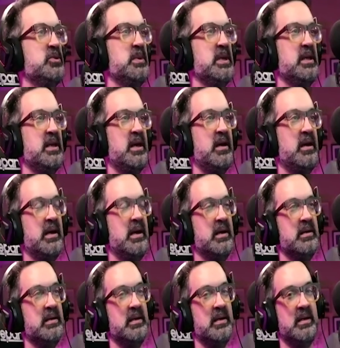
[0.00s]
there.
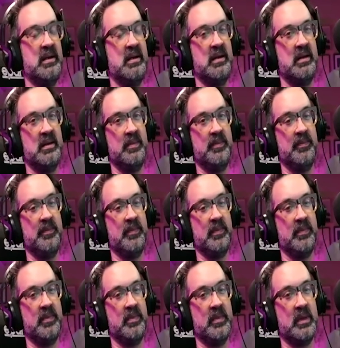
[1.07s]
Um,
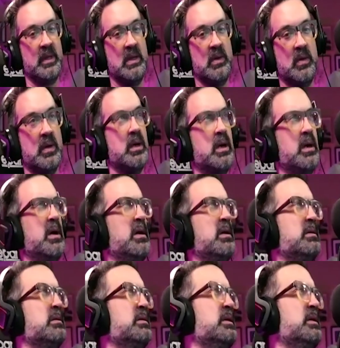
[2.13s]
or,
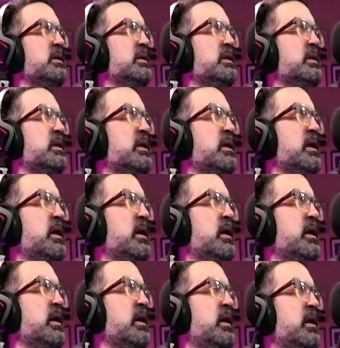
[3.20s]

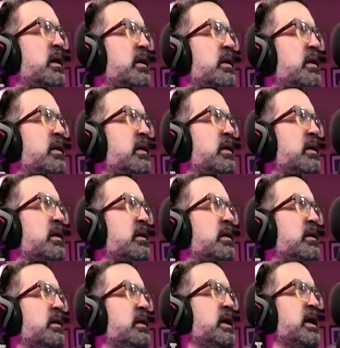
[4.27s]
uh,
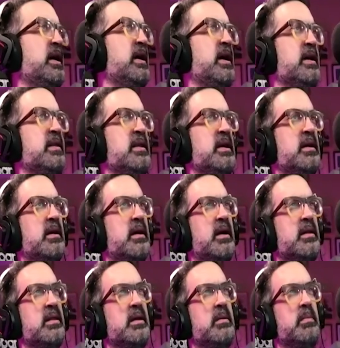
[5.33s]
yeah, I, I think, I
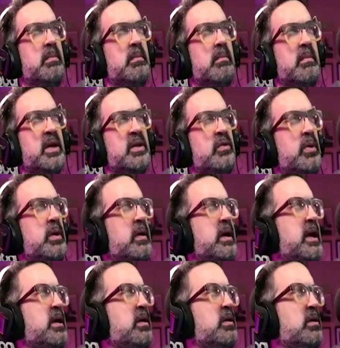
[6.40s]
think my Twitter
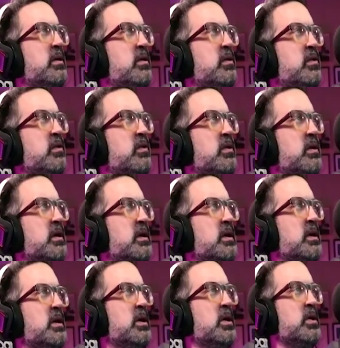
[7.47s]
handle is
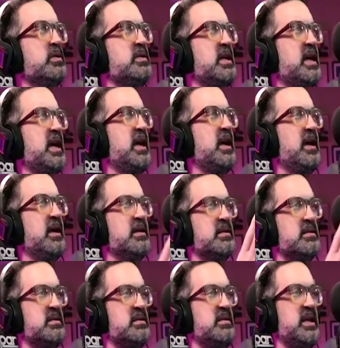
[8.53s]
Jose
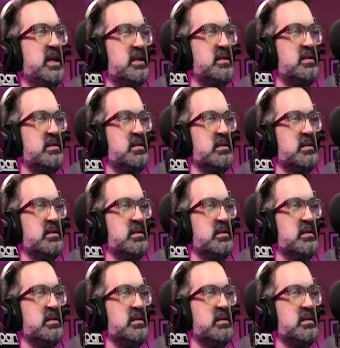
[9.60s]
six,